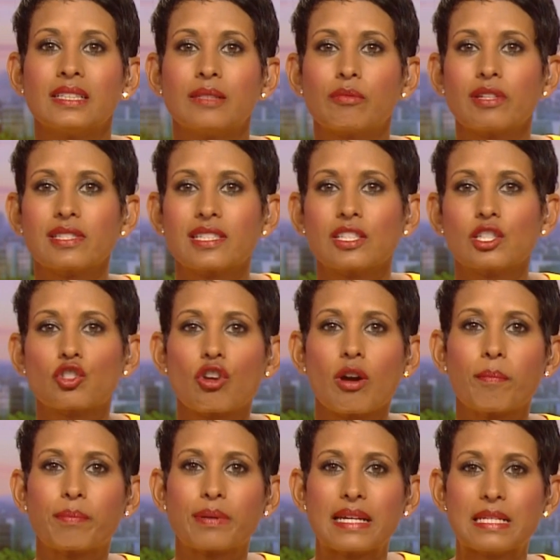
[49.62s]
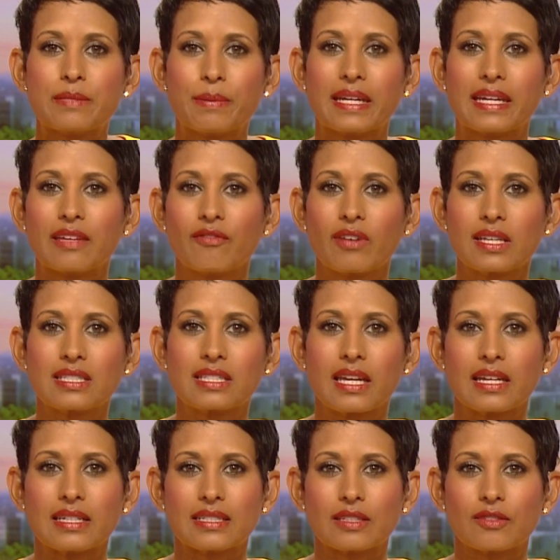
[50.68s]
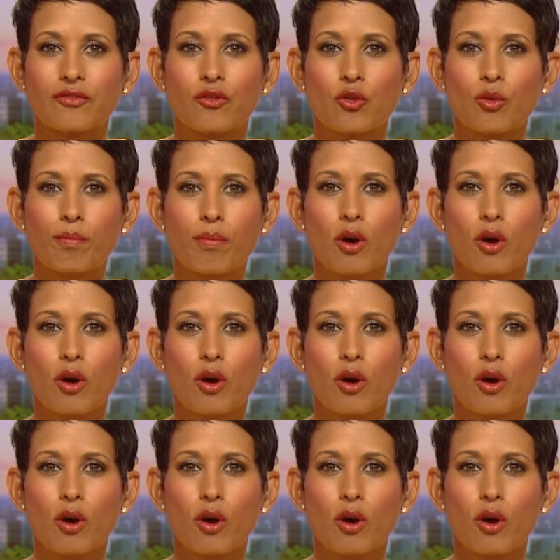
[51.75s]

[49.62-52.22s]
President Trump is being investigated for